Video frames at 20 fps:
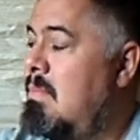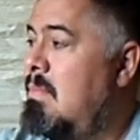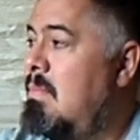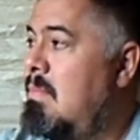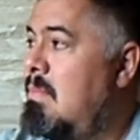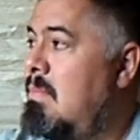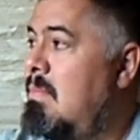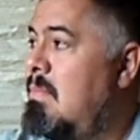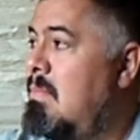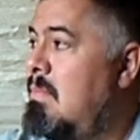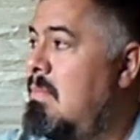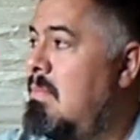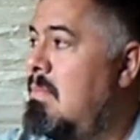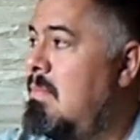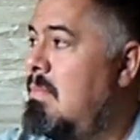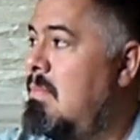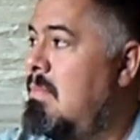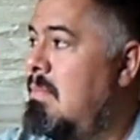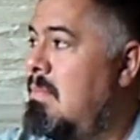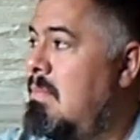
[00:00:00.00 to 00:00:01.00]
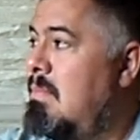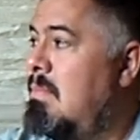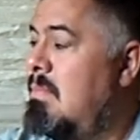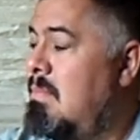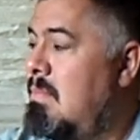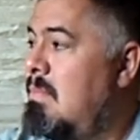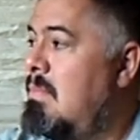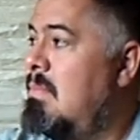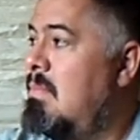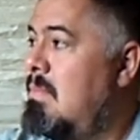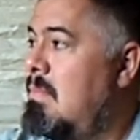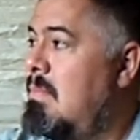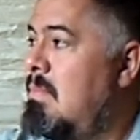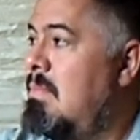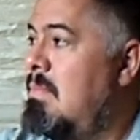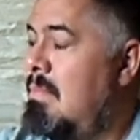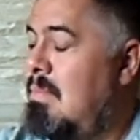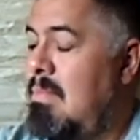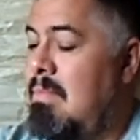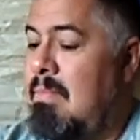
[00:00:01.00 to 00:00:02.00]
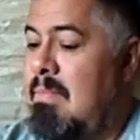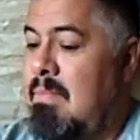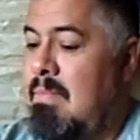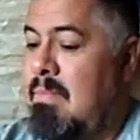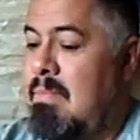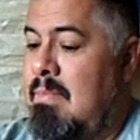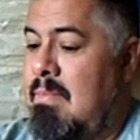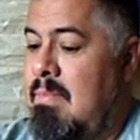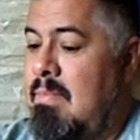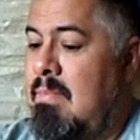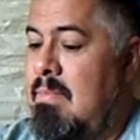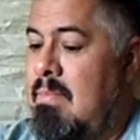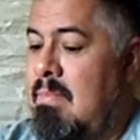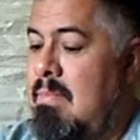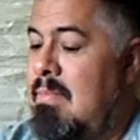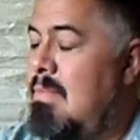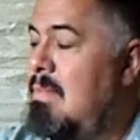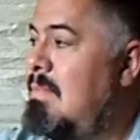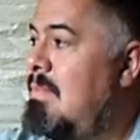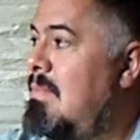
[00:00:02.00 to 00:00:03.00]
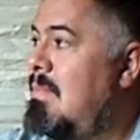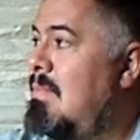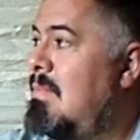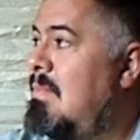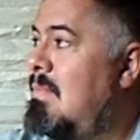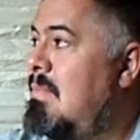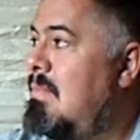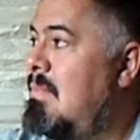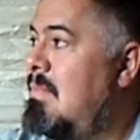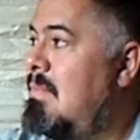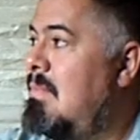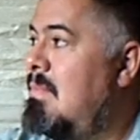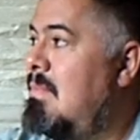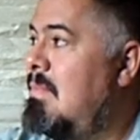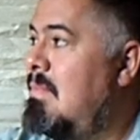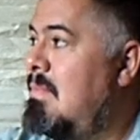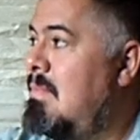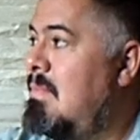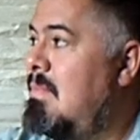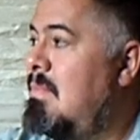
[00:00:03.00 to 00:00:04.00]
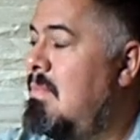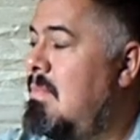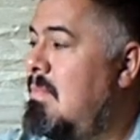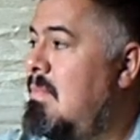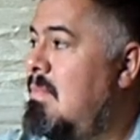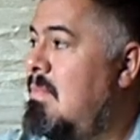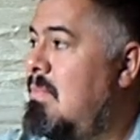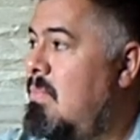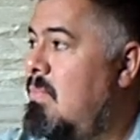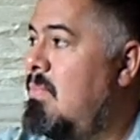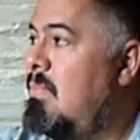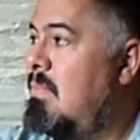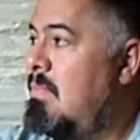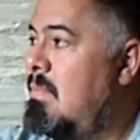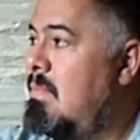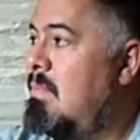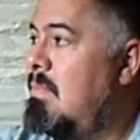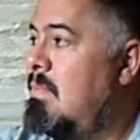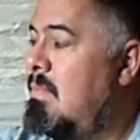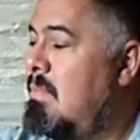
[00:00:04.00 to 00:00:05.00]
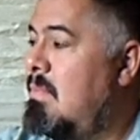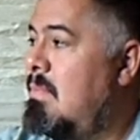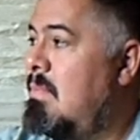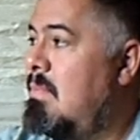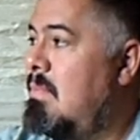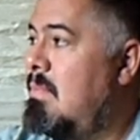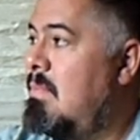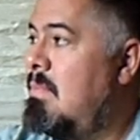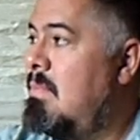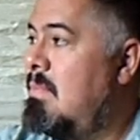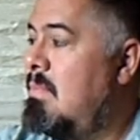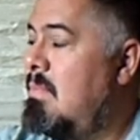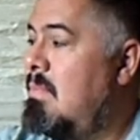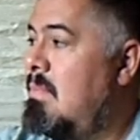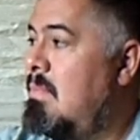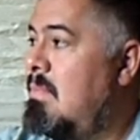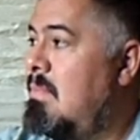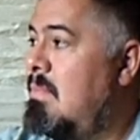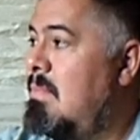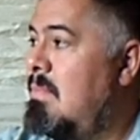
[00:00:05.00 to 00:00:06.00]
(not speaking)